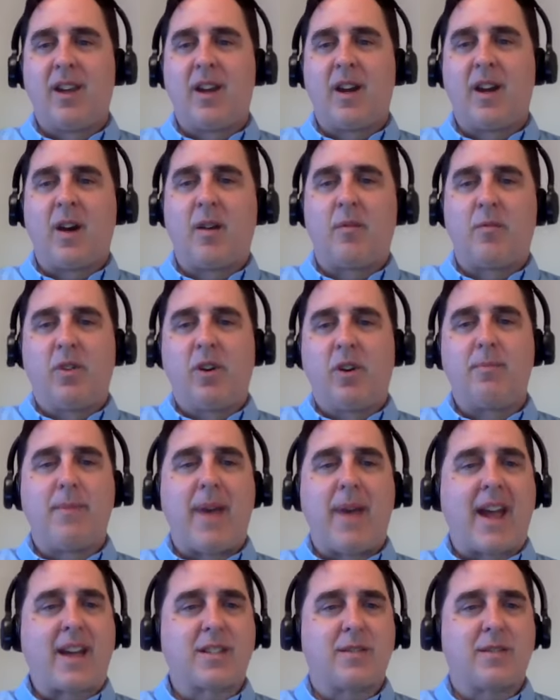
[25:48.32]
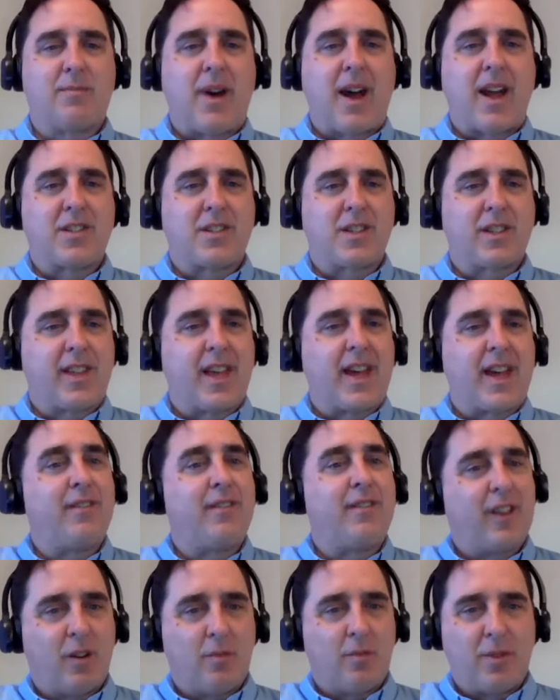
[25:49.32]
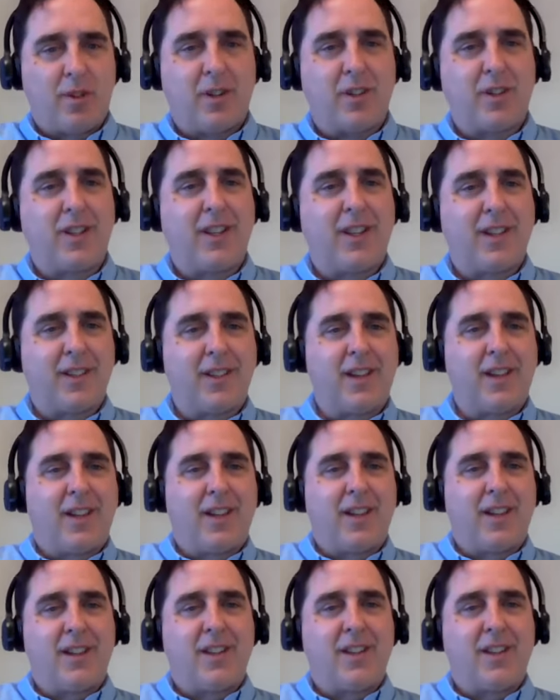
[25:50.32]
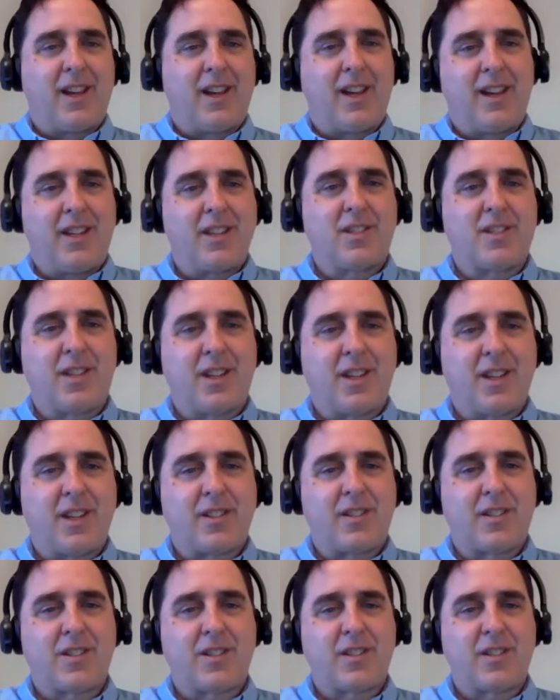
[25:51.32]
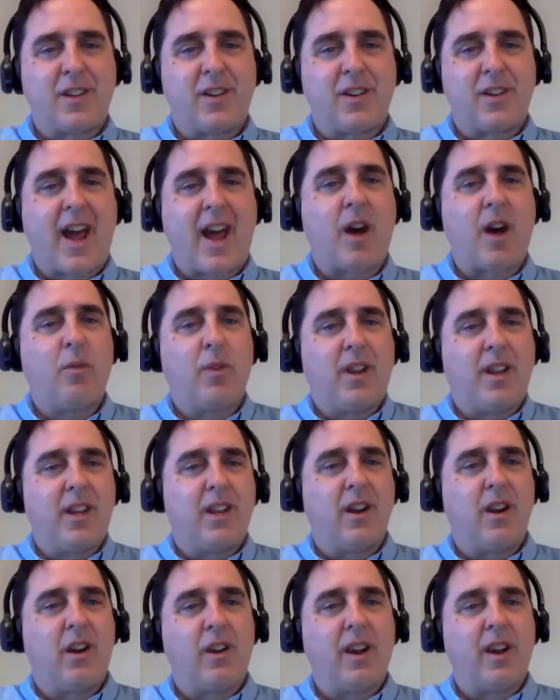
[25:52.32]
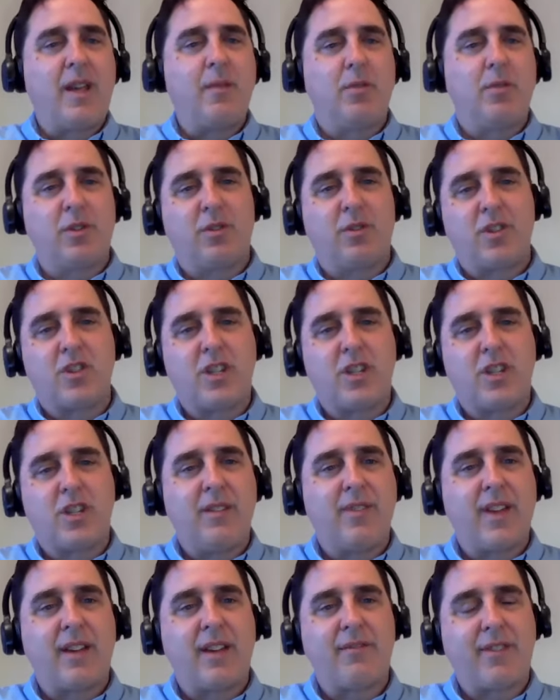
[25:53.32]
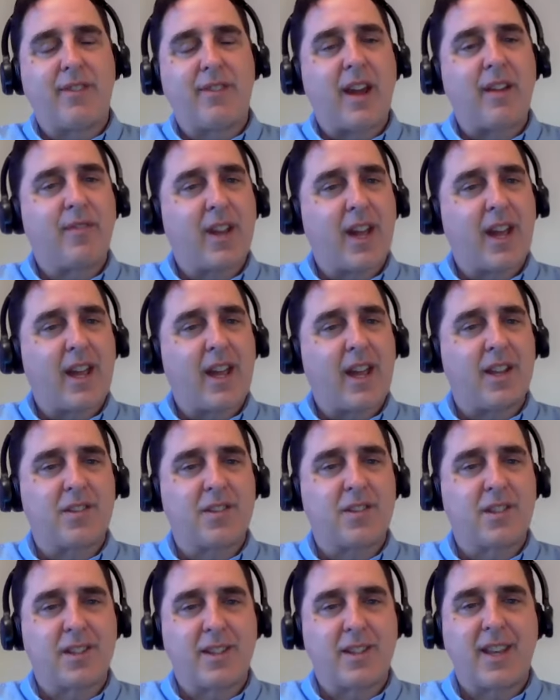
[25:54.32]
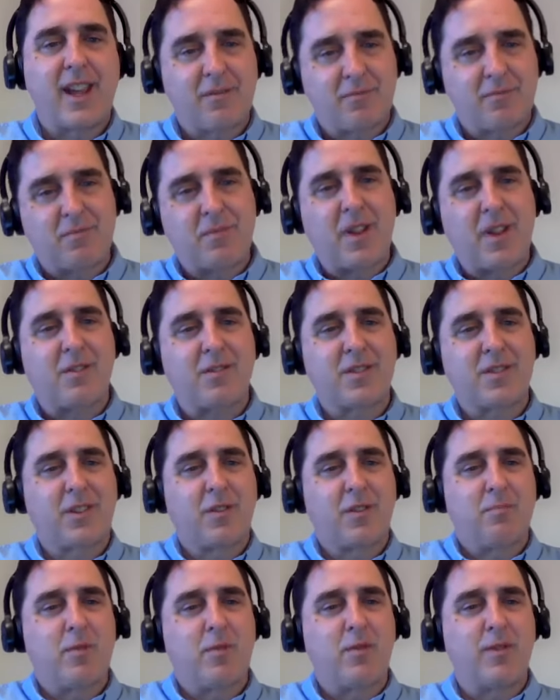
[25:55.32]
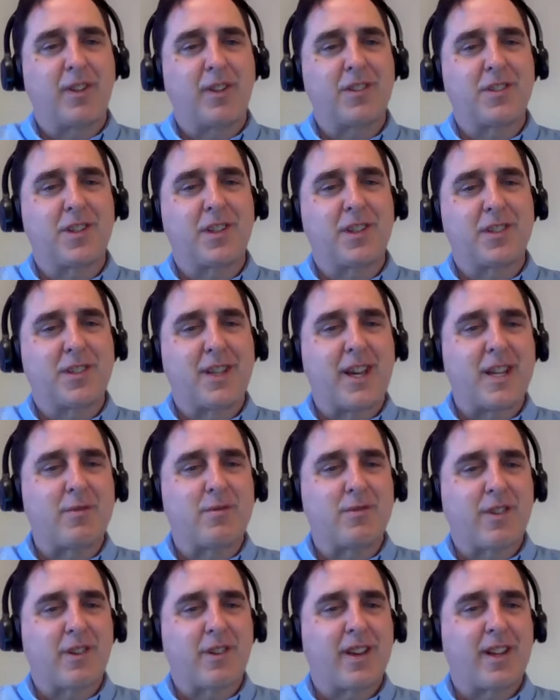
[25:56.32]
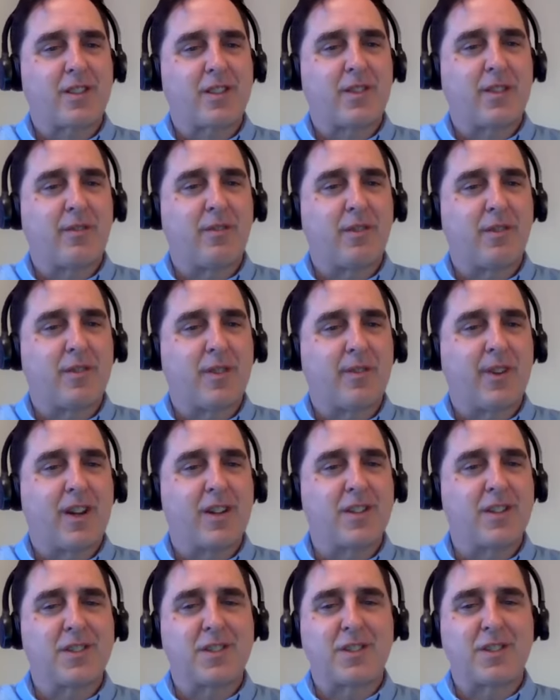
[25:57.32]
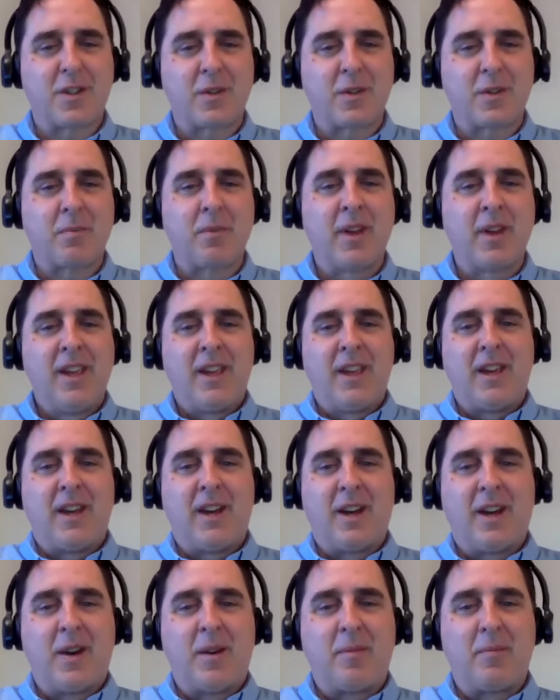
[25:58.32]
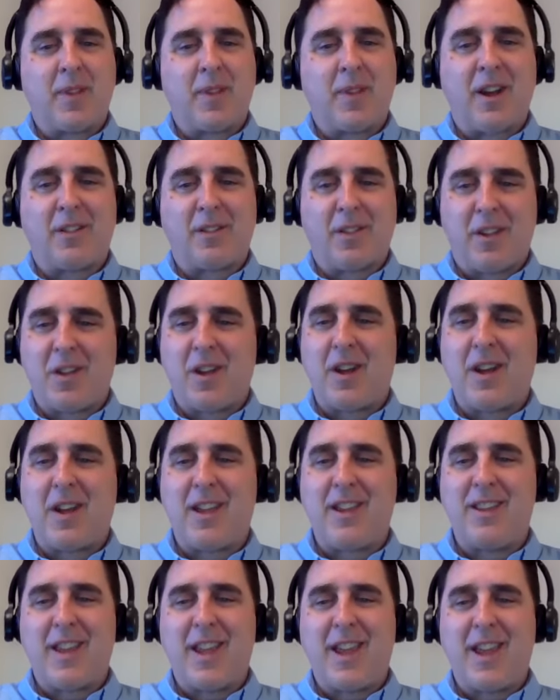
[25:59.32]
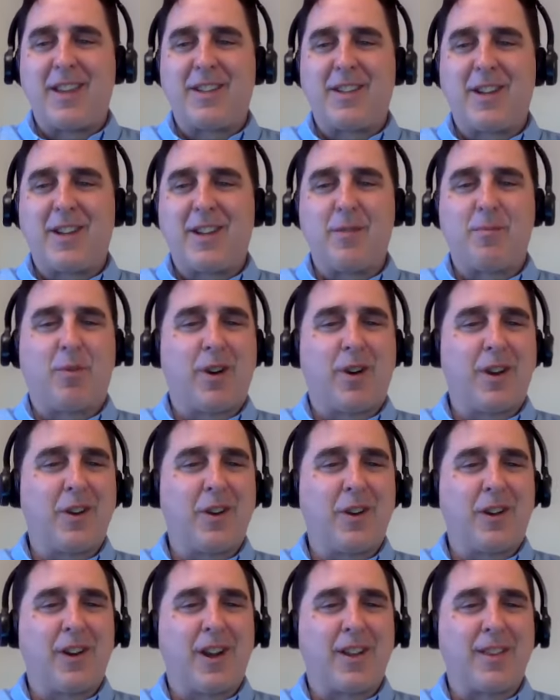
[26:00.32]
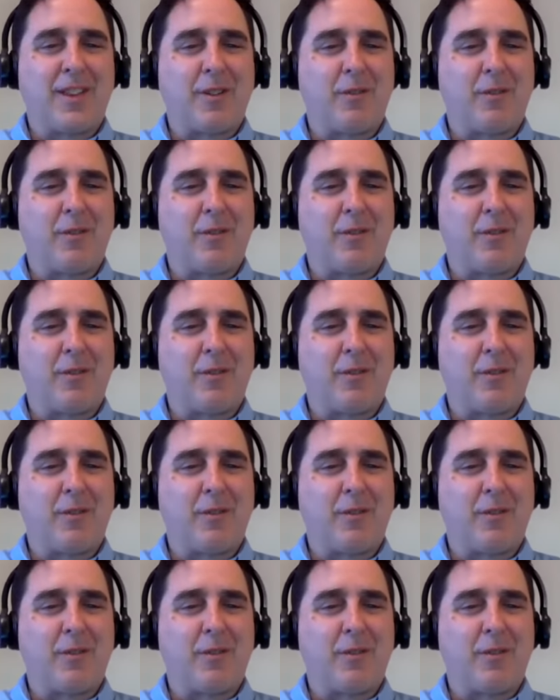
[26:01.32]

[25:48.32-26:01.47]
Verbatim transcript: um, really maximizing that availability and and uh, it's it's you know how we are able to achieve that five nines and now now moving to six nines with our next level of devices. So um, yeah, uh, and, and to your point earlier, I